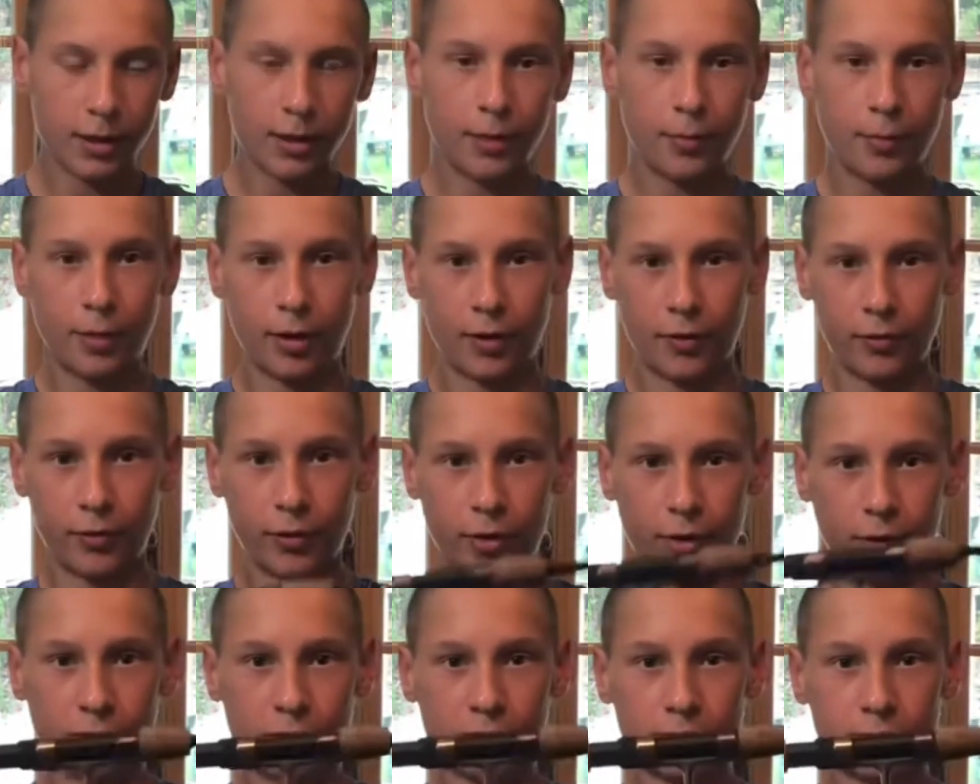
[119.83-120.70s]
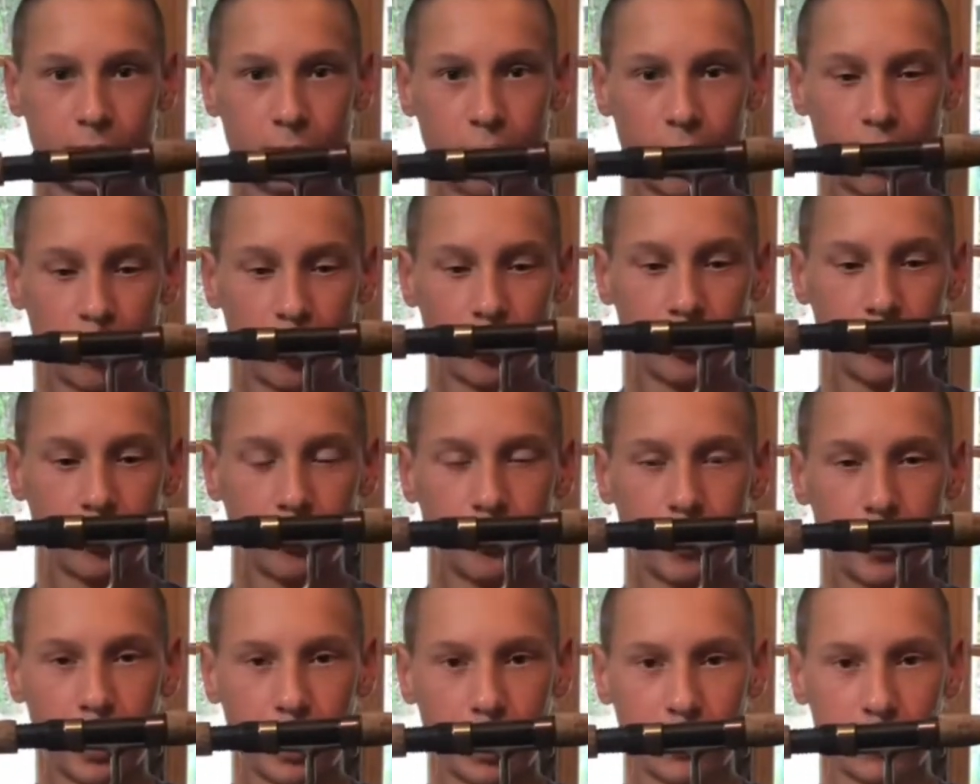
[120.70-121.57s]
But for small
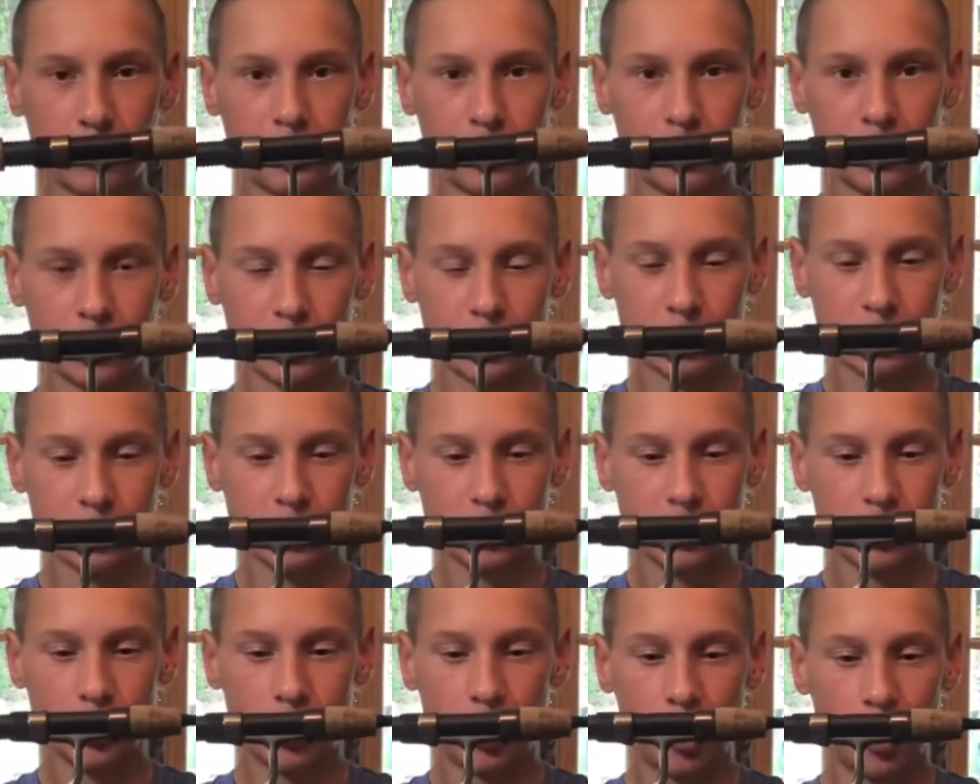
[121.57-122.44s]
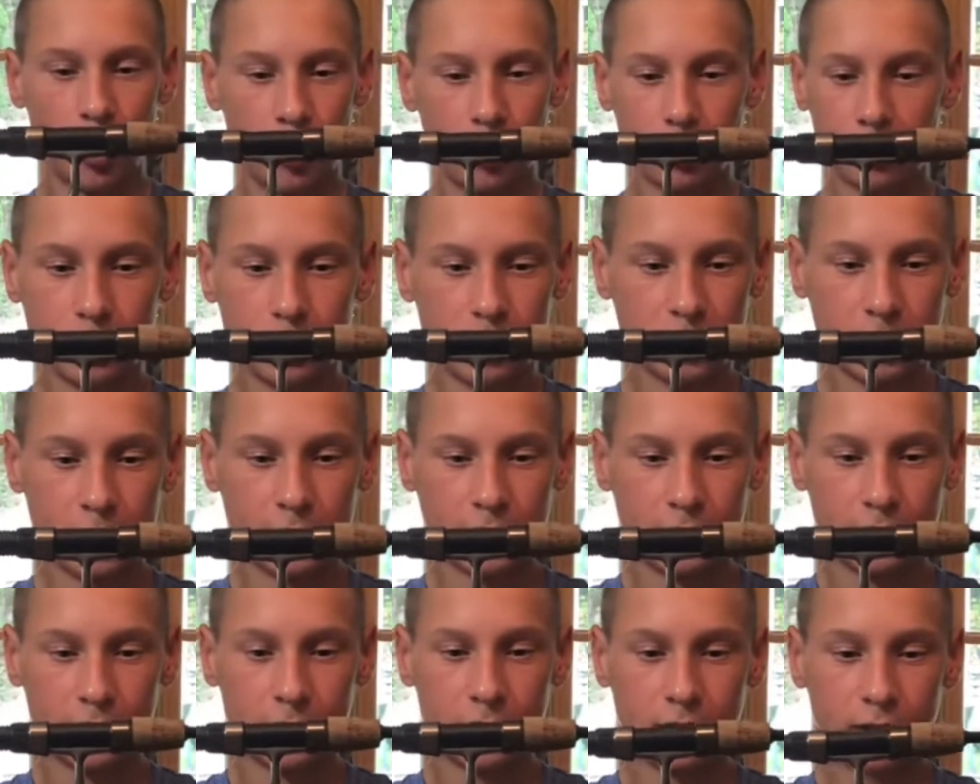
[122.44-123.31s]
panfish, all
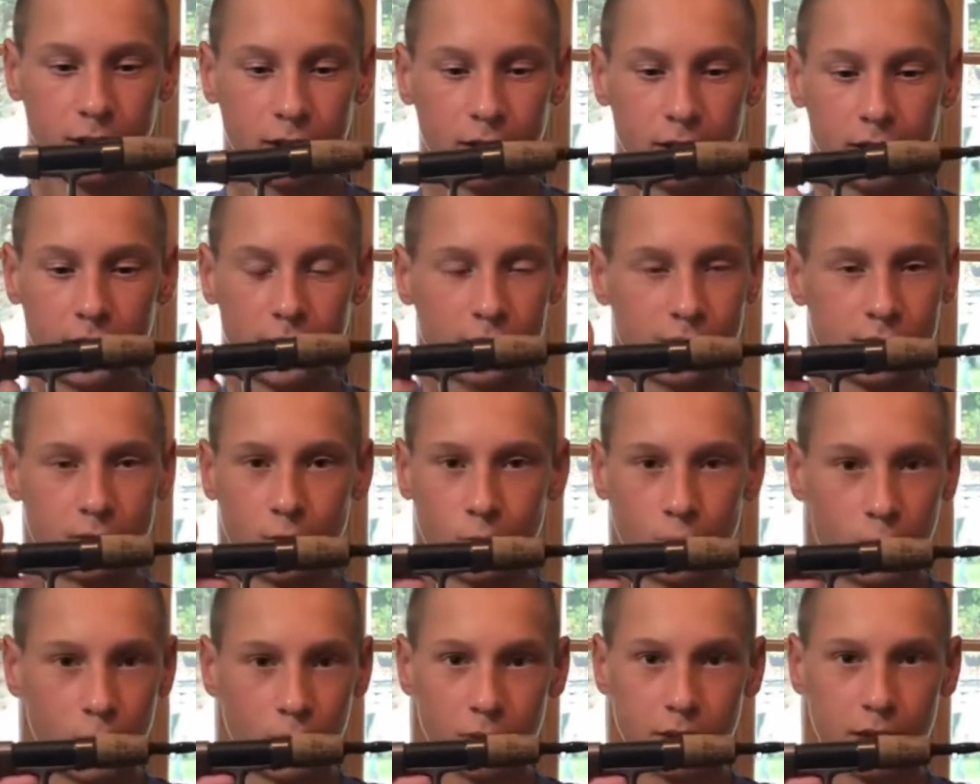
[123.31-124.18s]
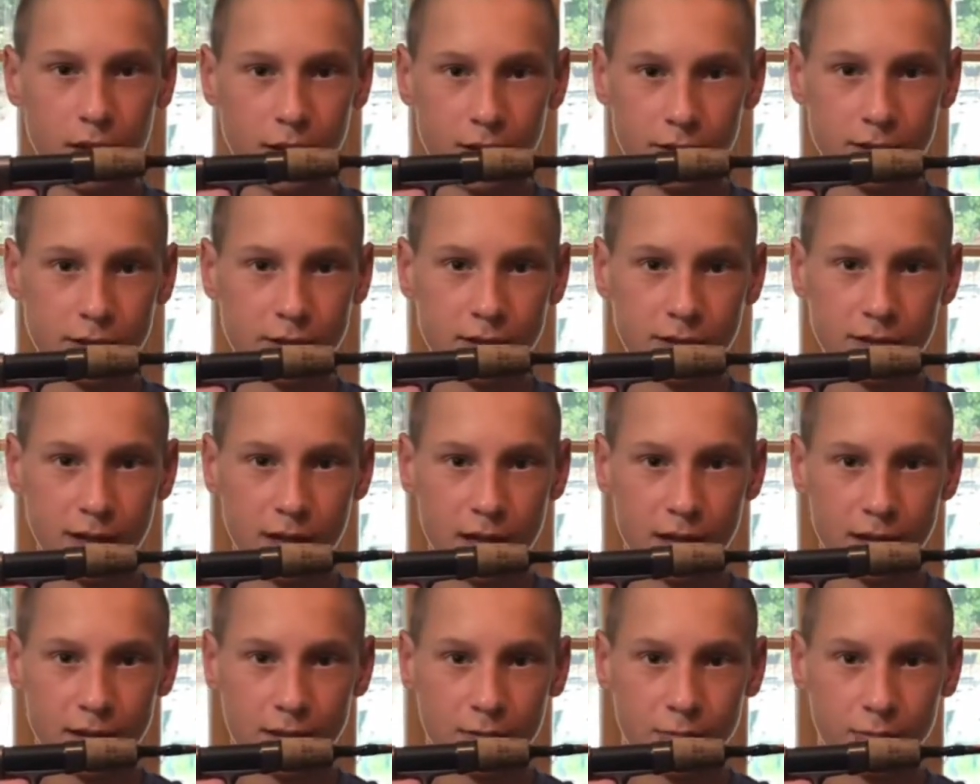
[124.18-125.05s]
need is a 1000
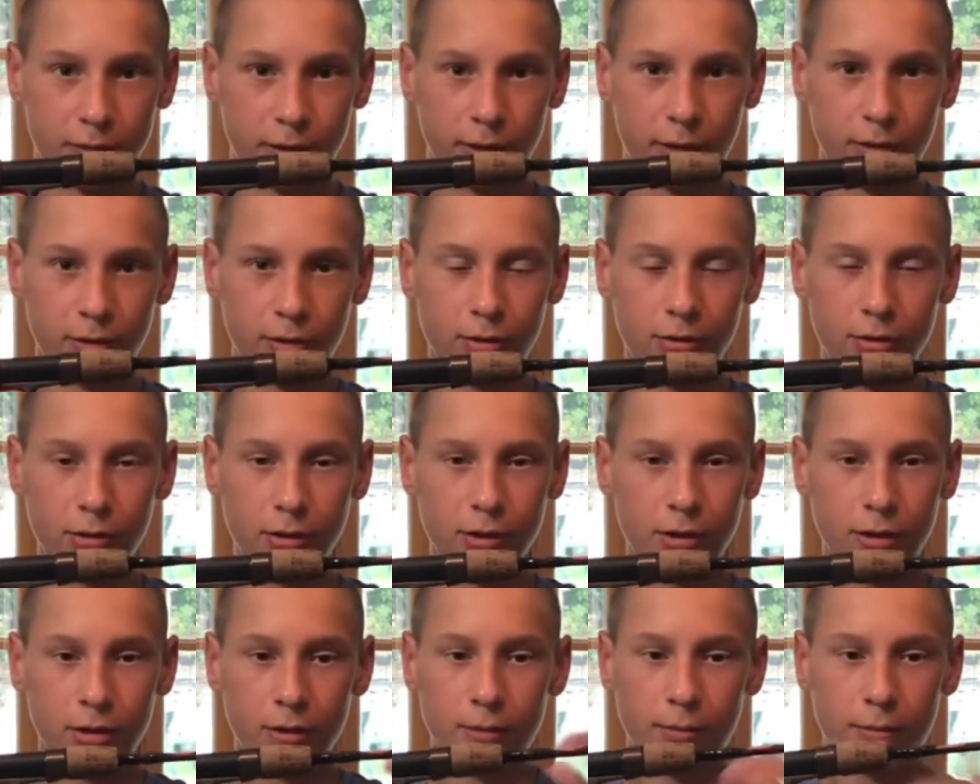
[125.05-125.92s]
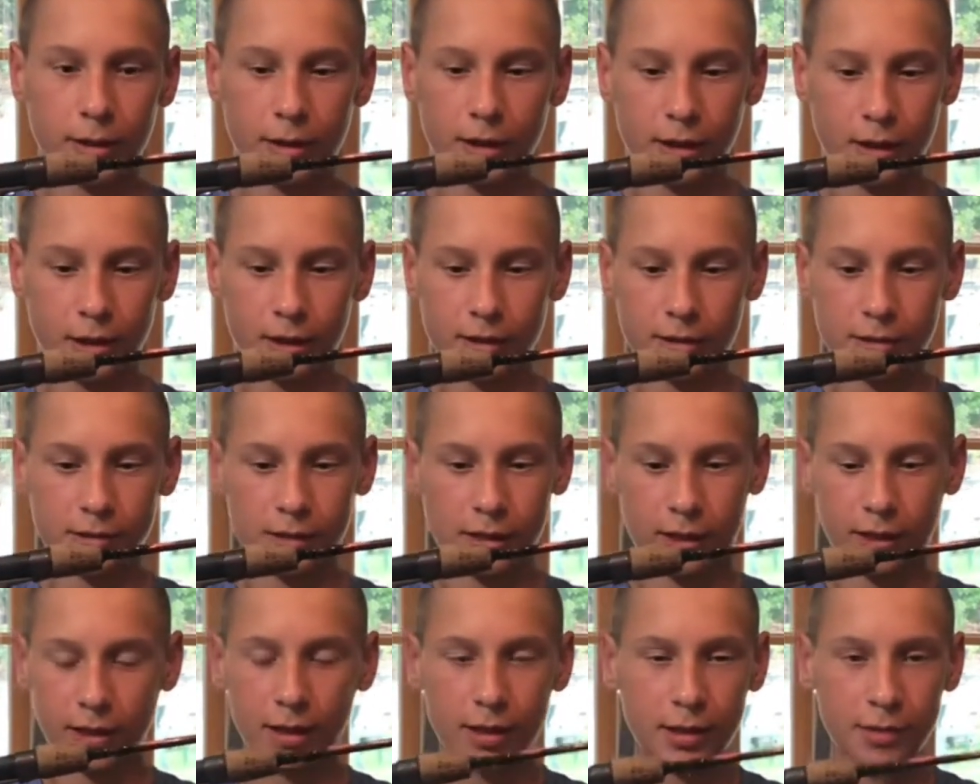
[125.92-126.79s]
sized reel because
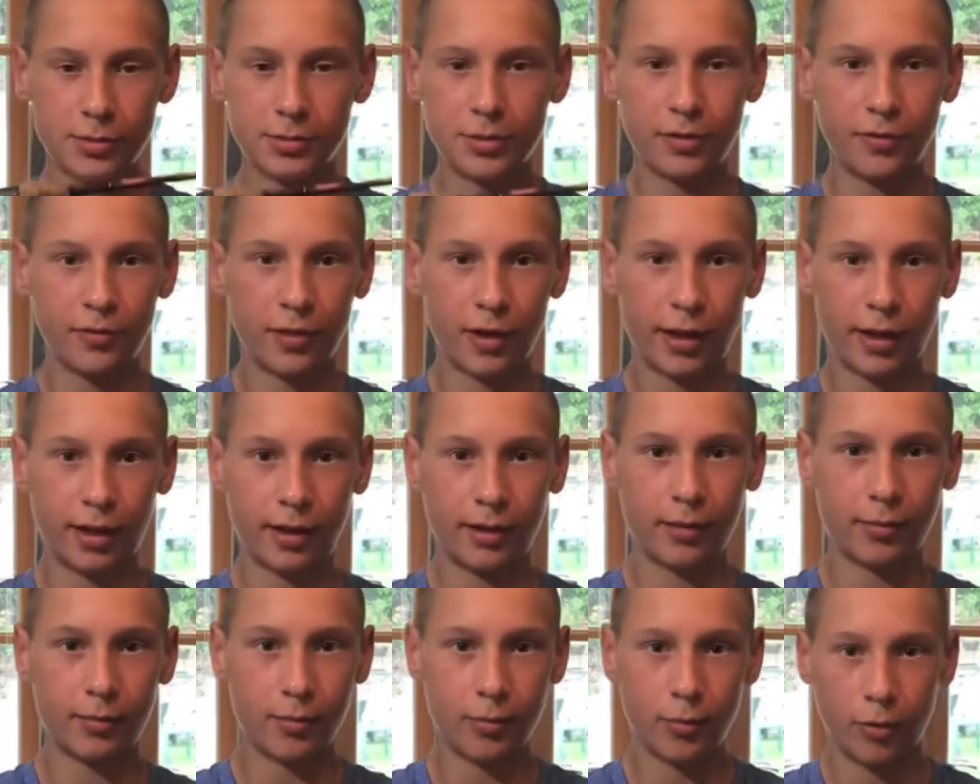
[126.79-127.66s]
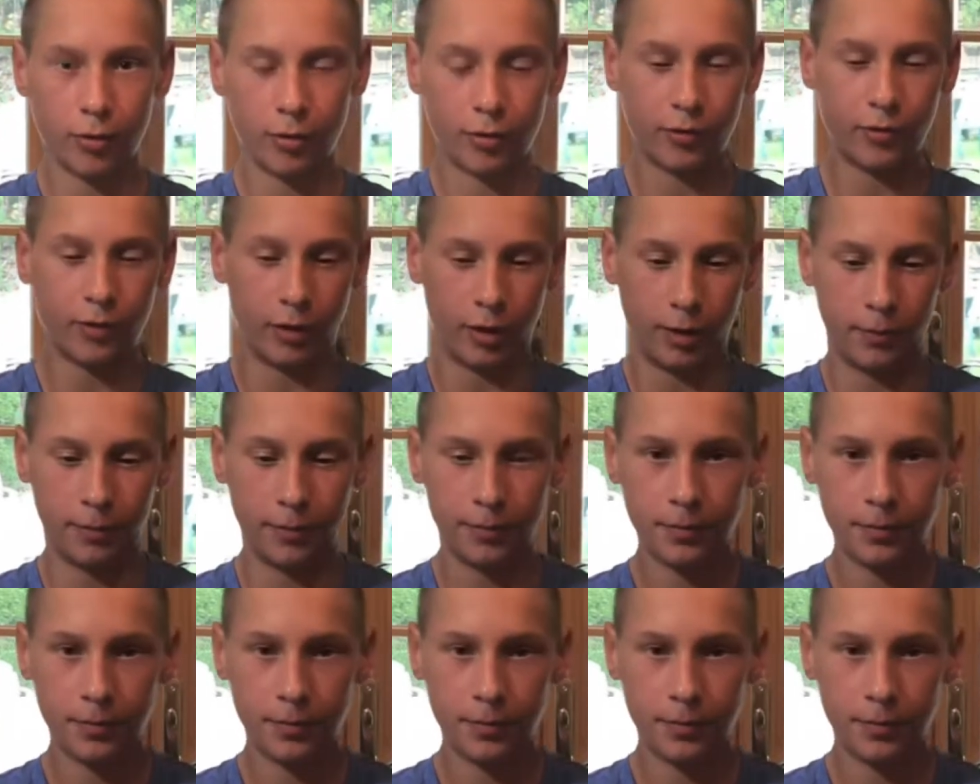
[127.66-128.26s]
it keeps the fight more fun.